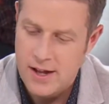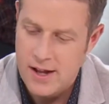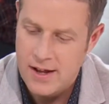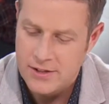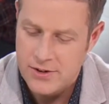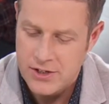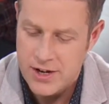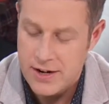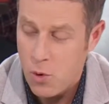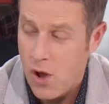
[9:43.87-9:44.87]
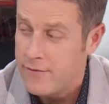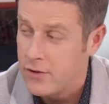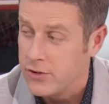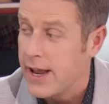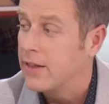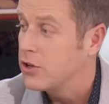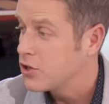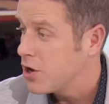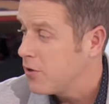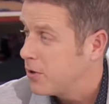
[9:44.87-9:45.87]
And it's great to see you. And we'll have your daily
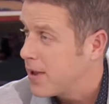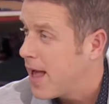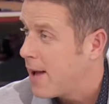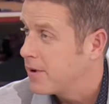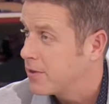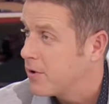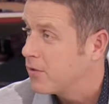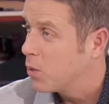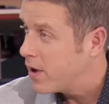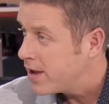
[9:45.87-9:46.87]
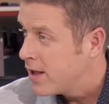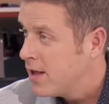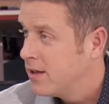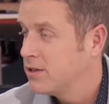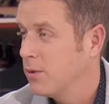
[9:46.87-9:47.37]
show that'll be happening throughout the week. So